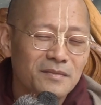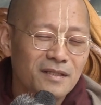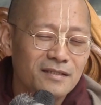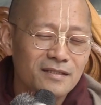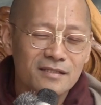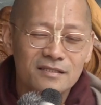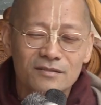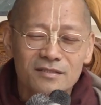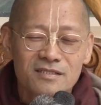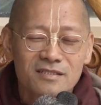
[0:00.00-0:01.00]
Mother
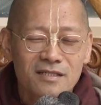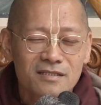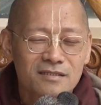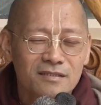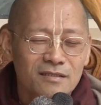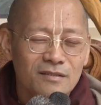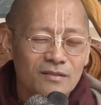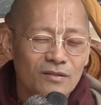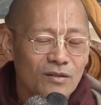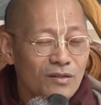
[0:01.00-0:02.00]
Yaśodā says,
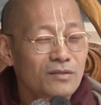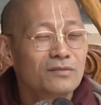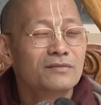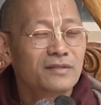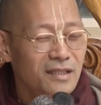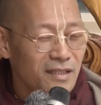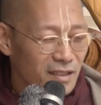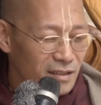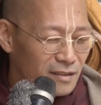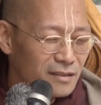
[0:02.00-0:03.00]
"Oh,
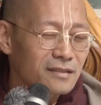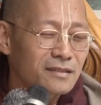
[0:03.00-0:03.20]
really?